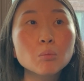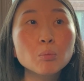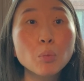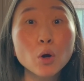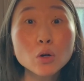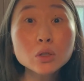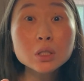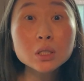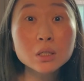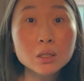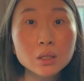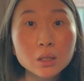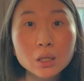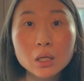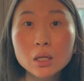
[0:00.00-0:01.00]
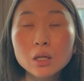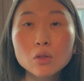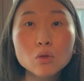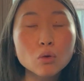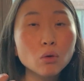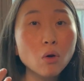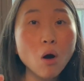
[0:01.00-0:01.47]
personally
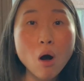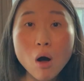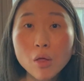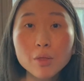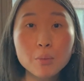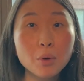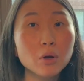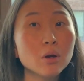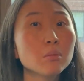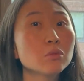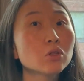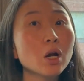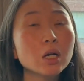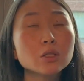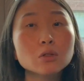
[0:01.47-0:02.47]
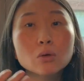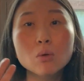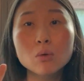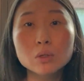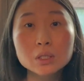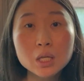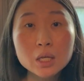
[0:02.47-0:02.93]
either call the program director
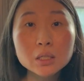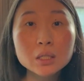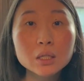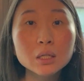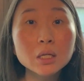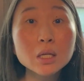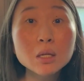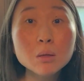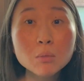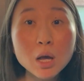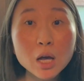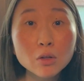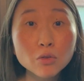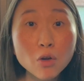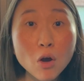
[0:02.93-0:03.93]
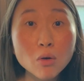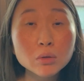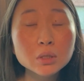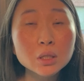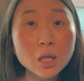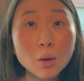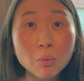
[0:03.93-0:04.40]
or send an email note
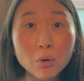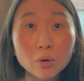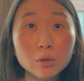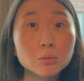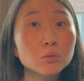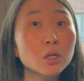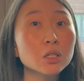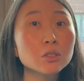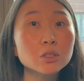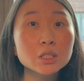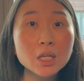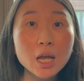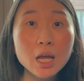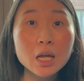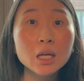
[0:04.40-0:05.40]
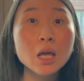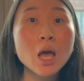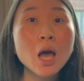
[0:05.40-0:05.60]
to that program director saying